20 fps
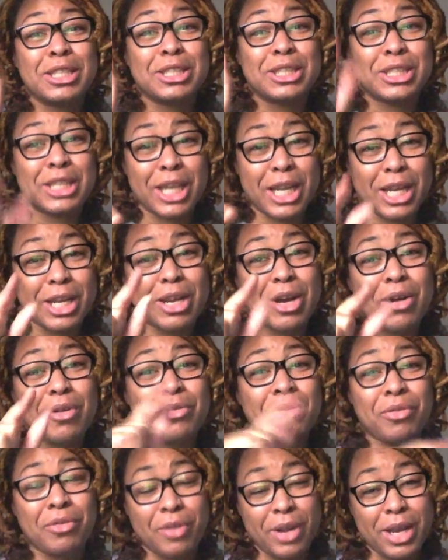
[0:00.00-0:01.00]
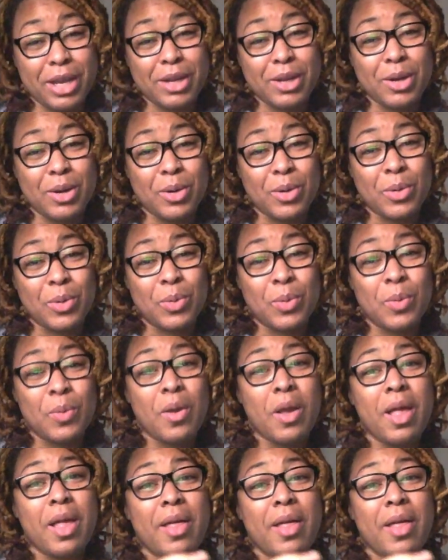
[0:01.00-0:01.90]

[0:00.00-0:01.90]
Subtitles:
chicken Alfredo